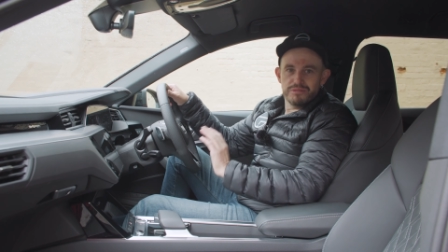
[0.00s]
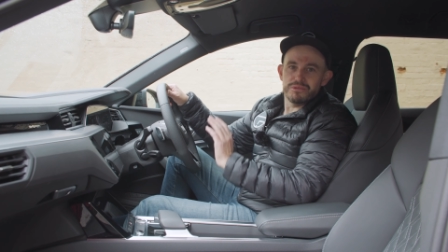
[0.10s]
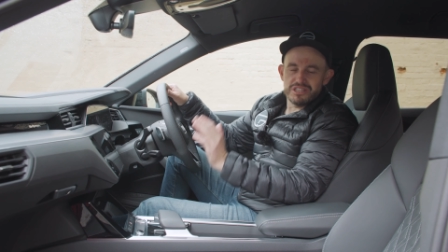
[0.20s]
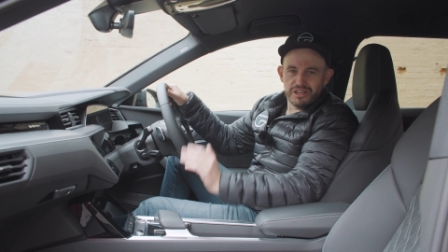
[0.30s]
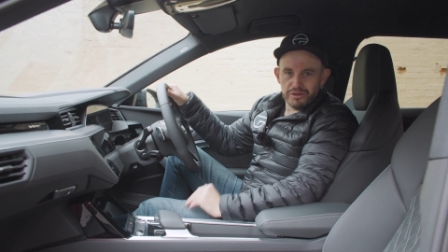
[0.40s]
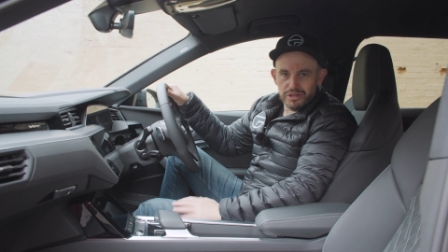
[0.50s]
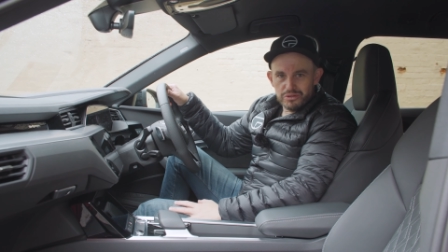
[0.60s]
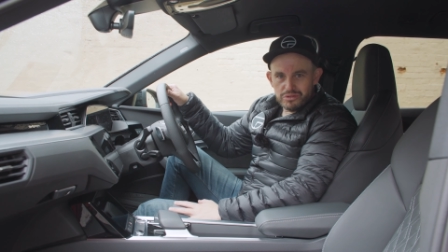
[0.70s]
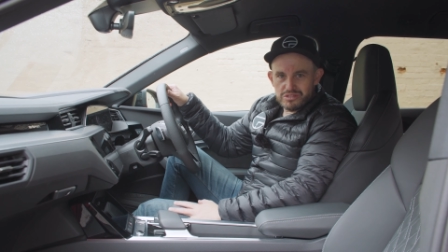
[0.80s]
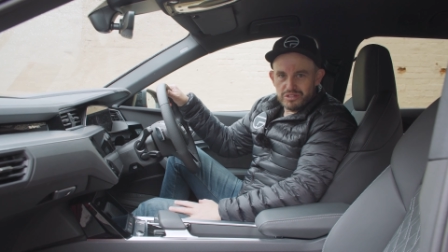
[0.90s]
The
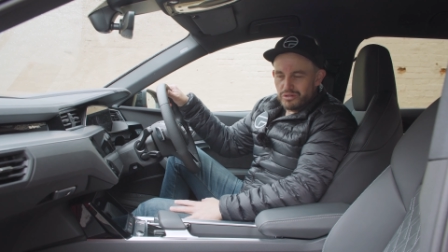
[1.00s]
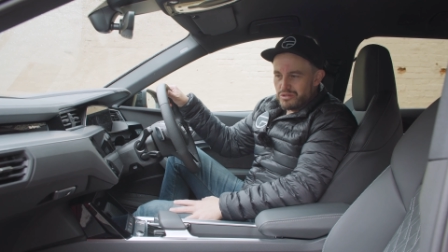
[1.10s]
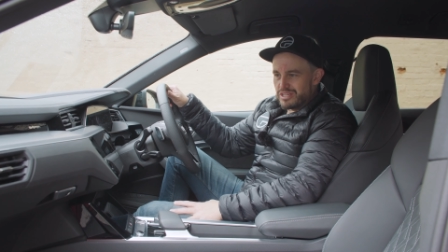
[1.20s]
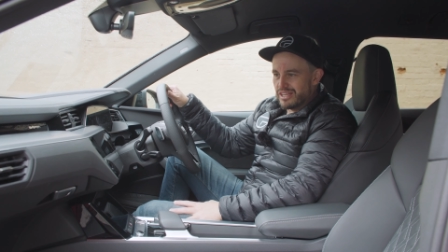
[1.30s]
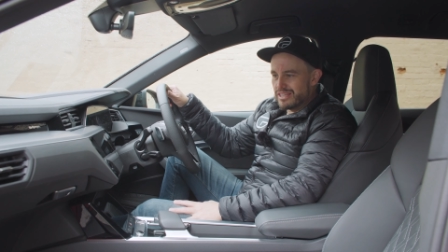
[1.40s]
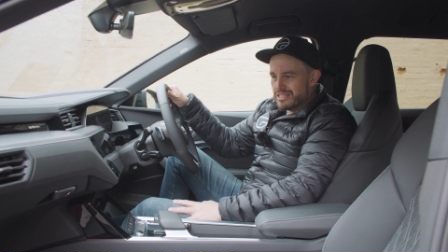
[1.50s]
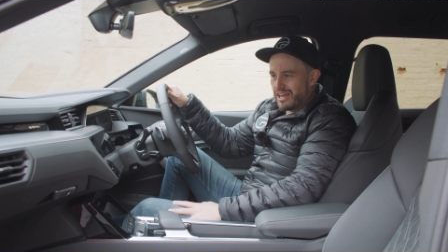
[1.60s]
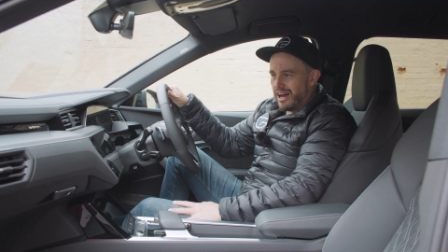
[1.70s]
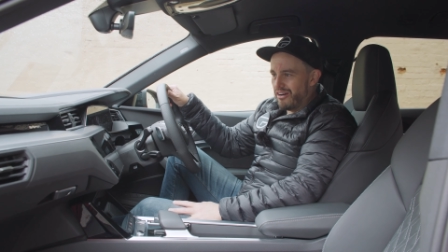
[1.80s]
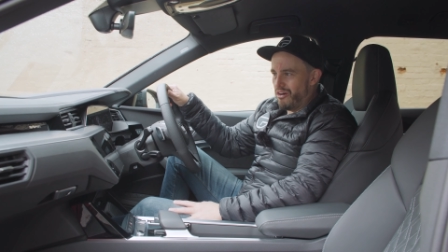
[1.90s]
materials used in this
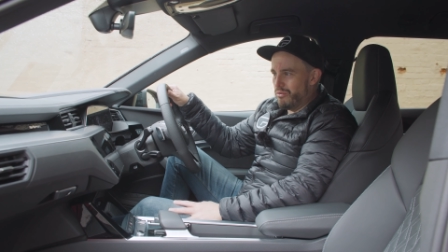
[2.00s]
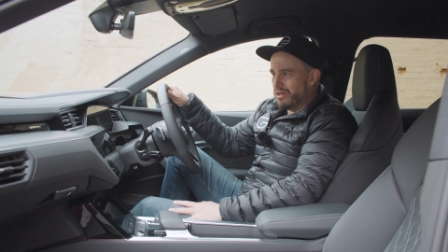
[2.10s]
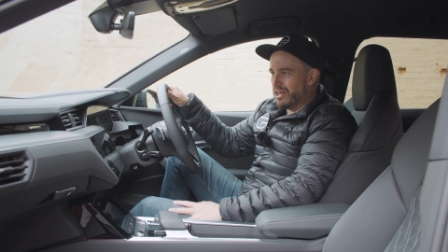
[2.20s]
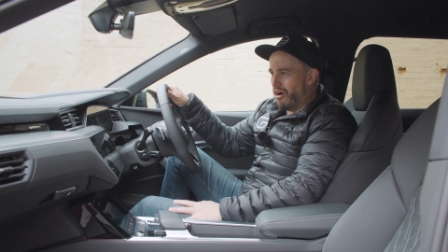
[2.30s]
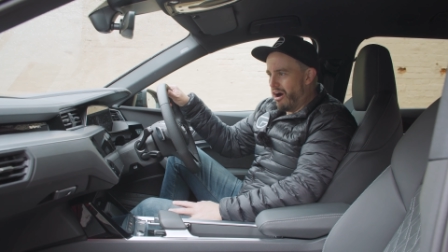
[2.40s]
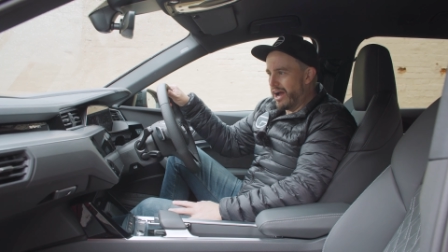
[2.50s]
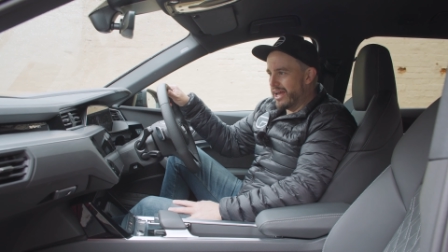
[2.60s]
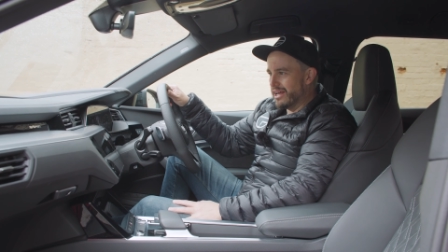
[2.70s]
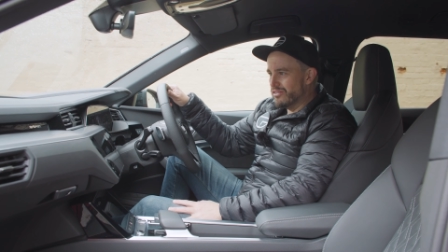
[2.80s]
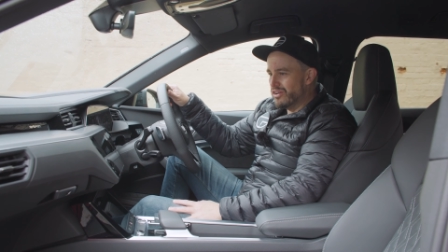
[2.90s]
car are really high
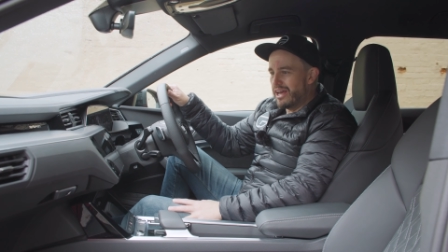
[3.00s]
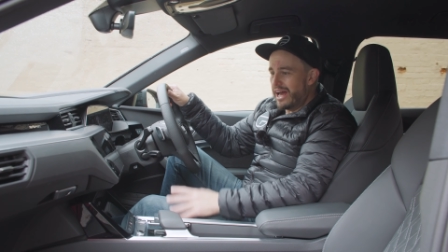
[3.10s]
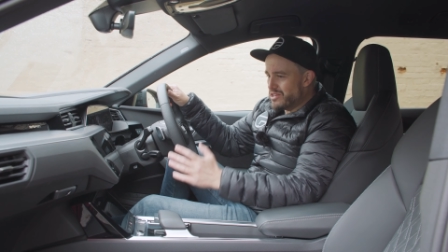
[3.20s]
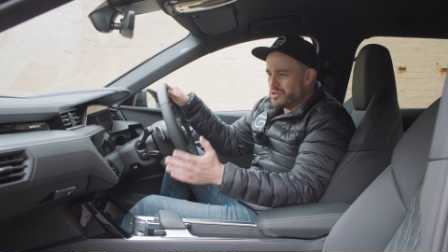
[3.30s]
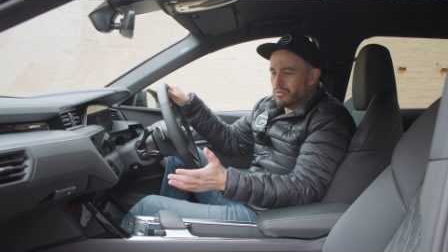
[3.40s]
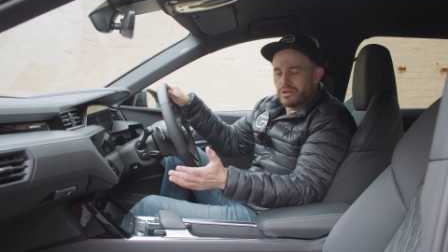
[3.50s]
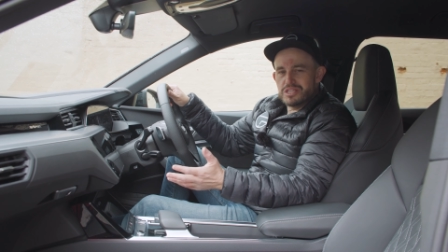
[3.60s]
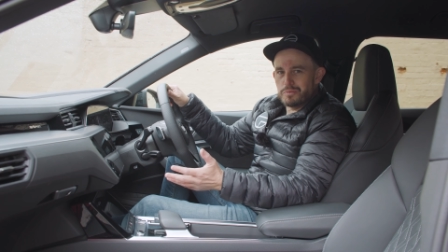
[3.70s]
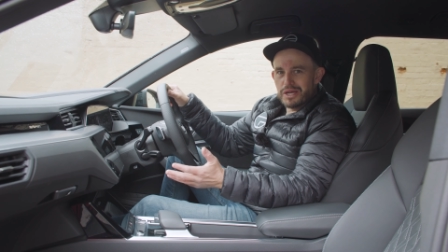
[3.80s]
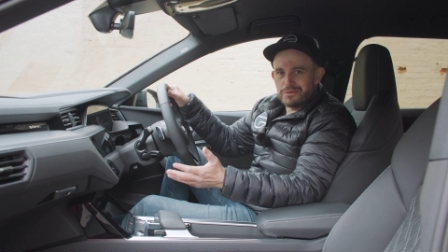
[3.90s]
end, as you would
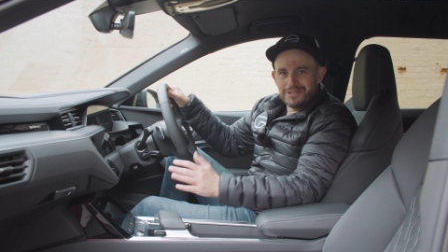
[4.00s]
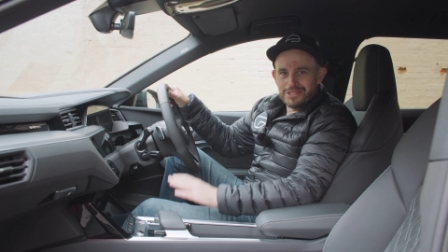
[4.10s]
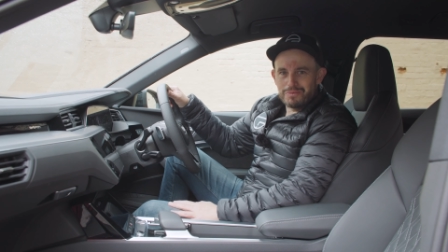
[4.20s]
expect when you're